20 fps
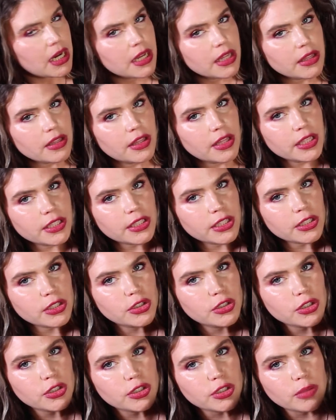This is
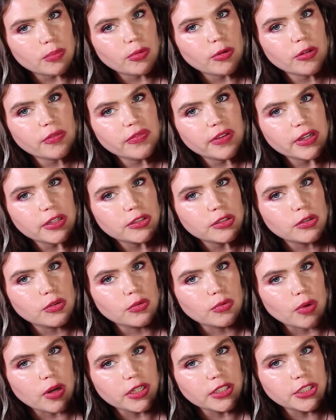just a perfect
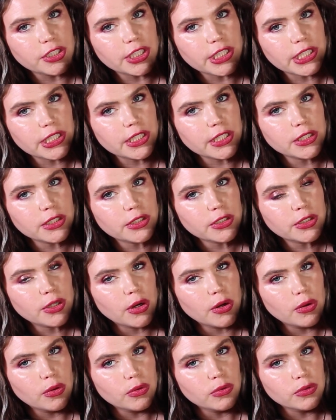grungy
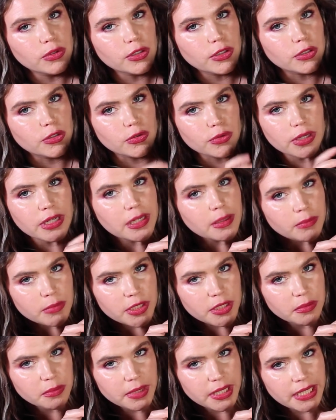toned dream
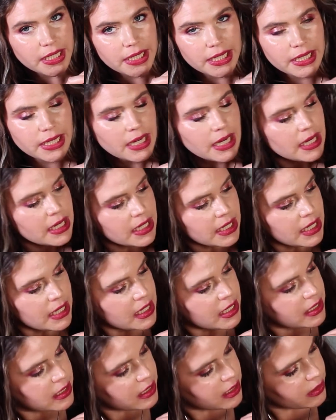to me.
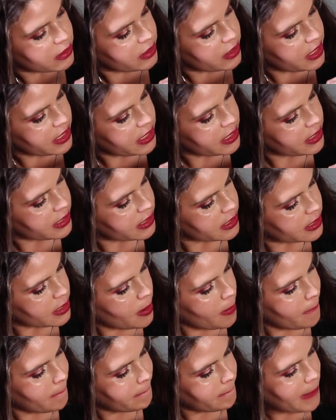These
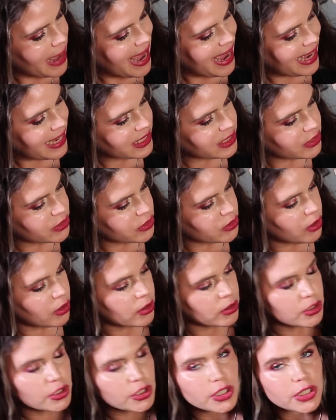mattes
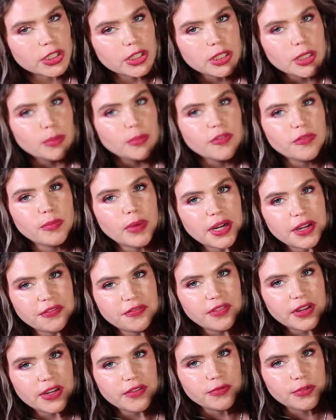are just some of my
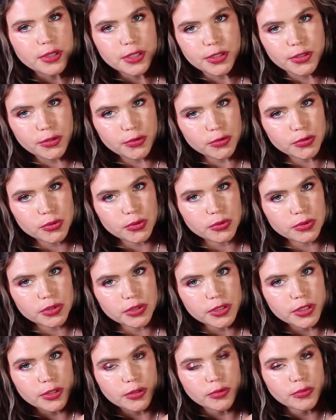favorite neutrals
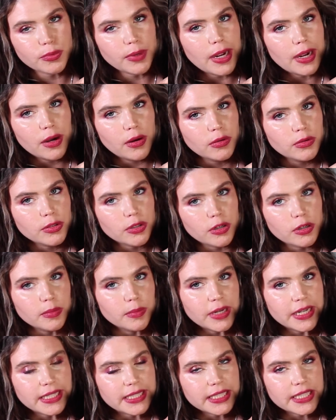year round on
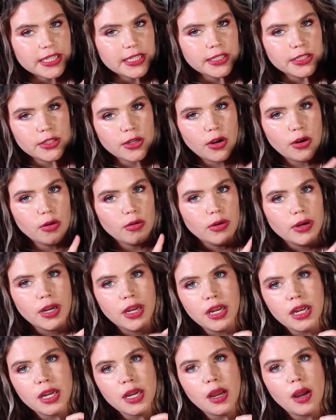my skin tone,
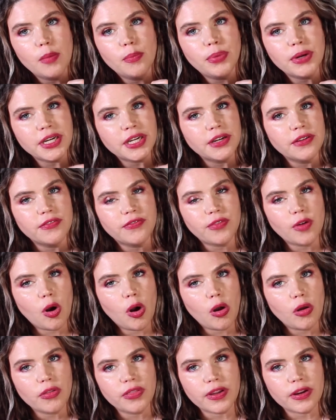but in
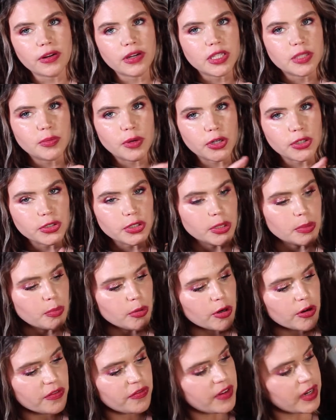fall, they're especially
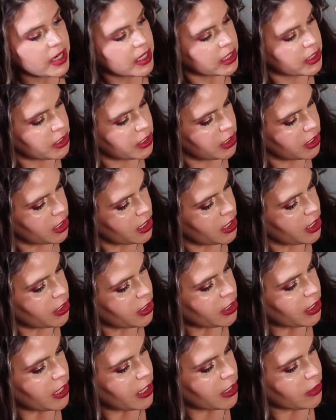perfect.
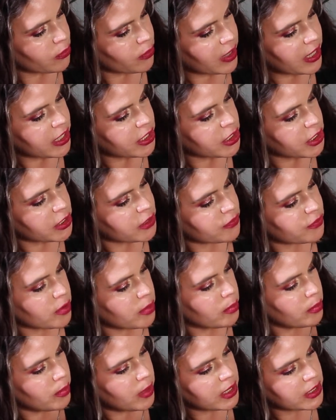It ranges
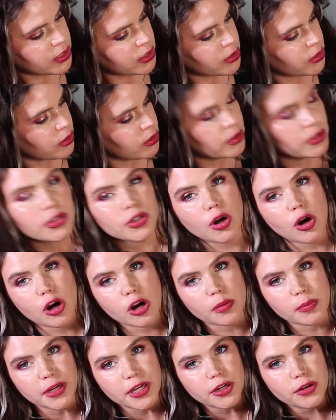from mustard to
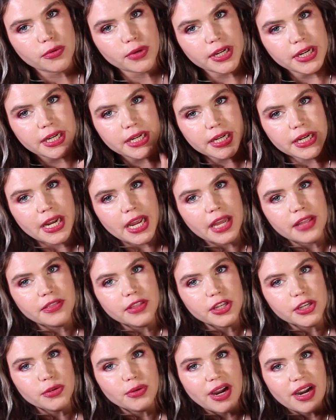army green, and
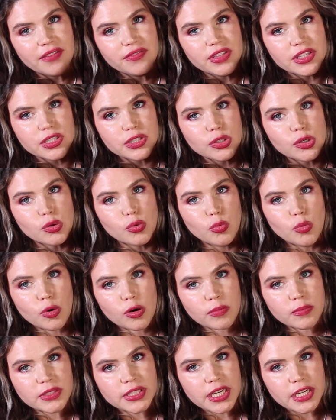then you have this little
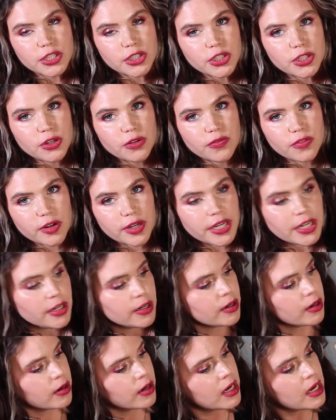warm section over
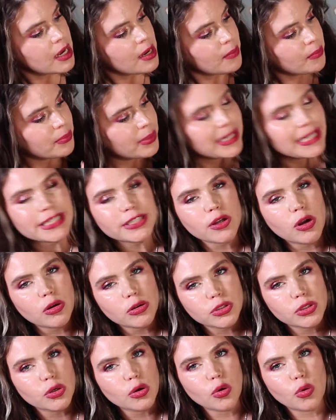here, but it's
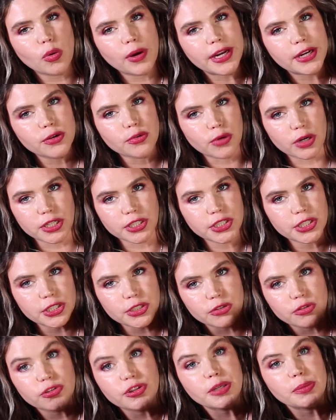also quite grungy,
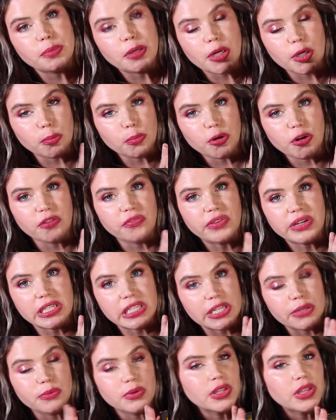so they pair
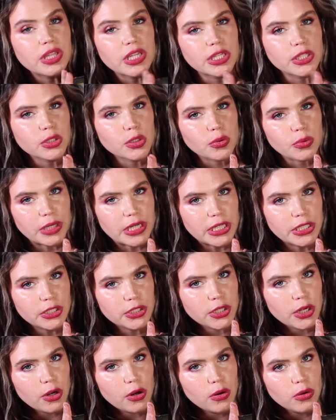perfectly with these green
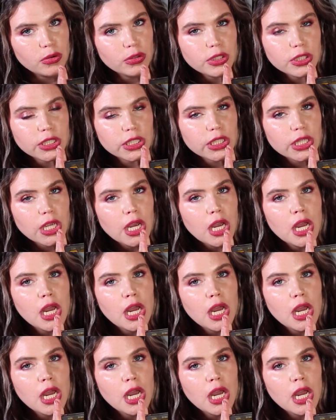tones.